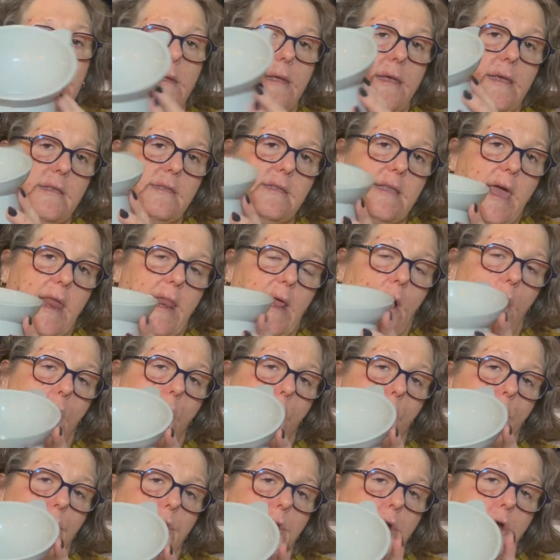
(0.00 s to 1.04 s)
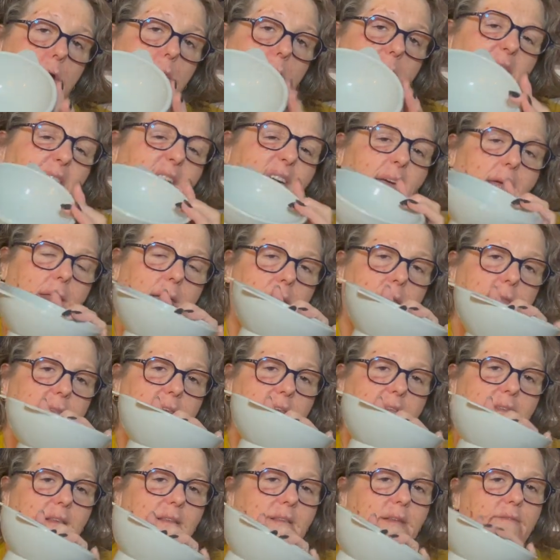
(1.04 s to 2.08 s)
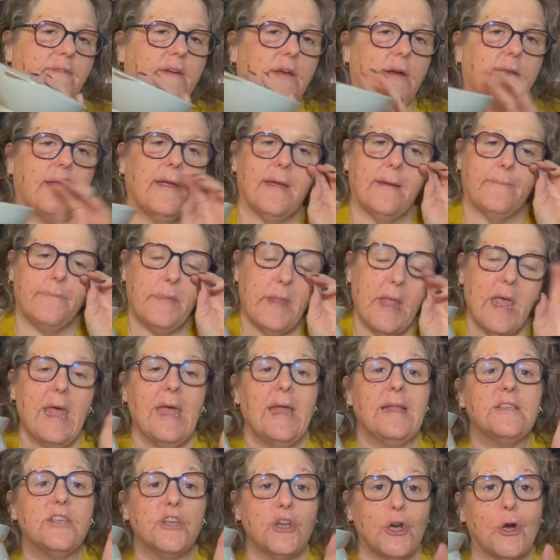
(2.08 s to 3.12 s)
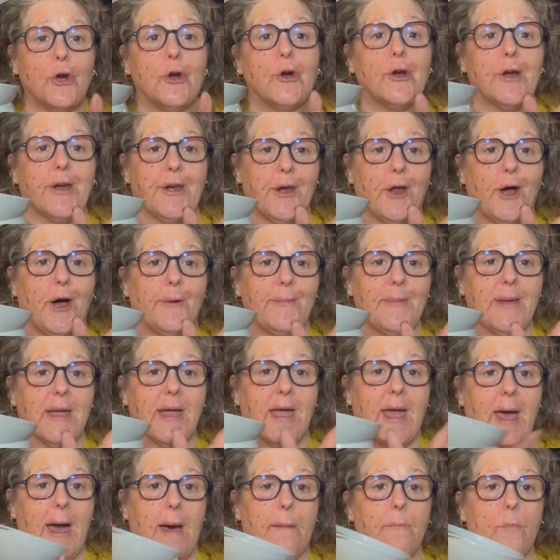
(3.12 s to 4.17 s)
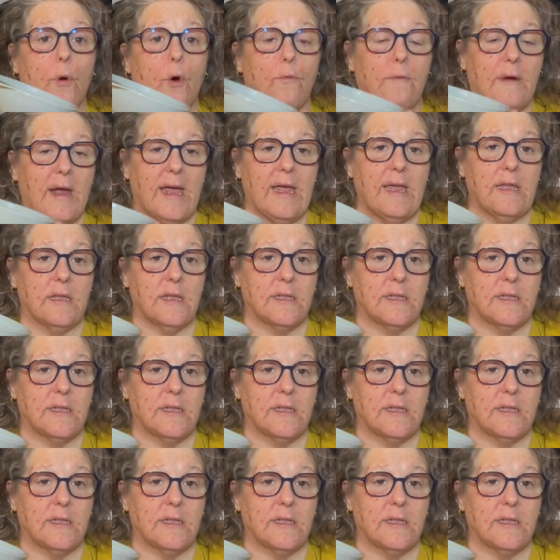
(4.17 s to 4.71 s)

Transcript: He's getting older, and this is a very, it's an ergonomic cat bowl, right?